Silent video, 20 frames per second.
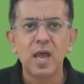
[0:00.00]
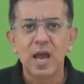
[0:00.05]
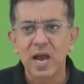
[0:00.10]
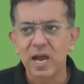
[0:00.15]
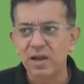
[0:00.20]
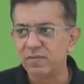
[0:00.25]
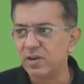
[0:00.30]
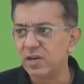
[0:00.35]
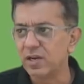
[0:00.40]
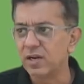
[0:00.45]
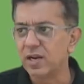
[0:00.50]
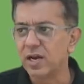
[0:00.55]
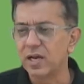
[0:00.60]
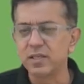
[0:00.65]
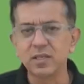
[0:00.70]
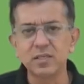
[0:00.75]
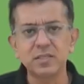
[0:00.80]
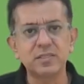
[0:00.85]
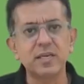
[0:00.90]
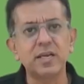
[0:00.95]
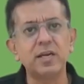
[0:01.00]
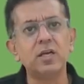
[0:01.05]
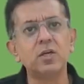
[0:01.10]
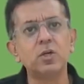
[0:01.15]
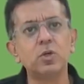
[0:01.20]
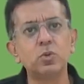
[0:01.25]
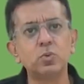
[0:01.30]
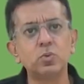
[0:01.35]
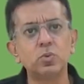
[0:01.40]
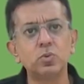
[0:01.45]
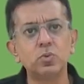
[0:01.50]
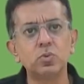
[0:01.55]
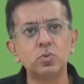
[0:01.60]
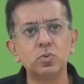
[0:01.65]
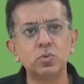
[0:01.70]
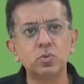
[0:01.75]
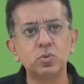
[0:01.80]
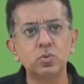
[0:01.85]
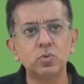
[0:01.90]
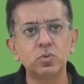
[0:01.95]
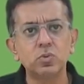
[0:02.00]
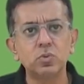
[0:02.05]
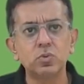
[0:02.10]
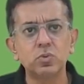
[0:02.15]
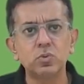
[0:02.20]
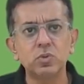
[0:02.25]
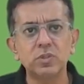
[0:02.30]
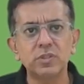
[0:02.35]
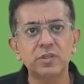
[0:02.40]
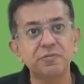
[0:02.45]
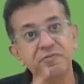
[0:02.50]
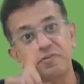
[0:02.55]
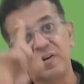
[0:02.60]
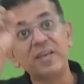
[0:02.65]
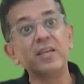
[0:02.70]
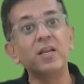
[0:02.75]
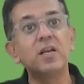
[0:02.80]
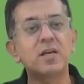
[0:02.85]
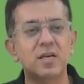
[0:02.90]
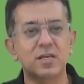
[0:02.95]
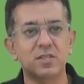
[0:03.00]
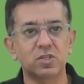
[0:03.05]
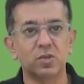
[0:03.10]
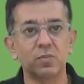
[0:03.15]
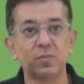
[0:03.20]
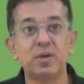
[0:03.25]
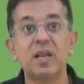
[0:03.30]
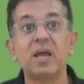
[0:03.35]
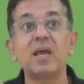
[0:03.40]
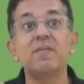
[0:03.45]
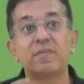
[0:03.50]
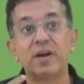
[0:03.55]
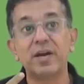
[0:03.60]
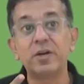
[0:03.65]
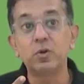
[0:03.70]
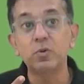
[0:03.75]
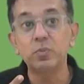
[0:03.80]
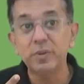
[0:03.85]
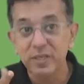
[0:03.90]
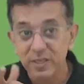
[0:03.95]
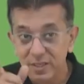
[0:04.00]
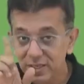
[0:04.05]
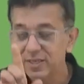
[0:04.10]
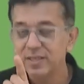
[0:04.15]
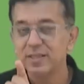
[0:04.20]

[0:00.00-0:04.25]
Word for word: I will rather sell to the final customer and buy to me.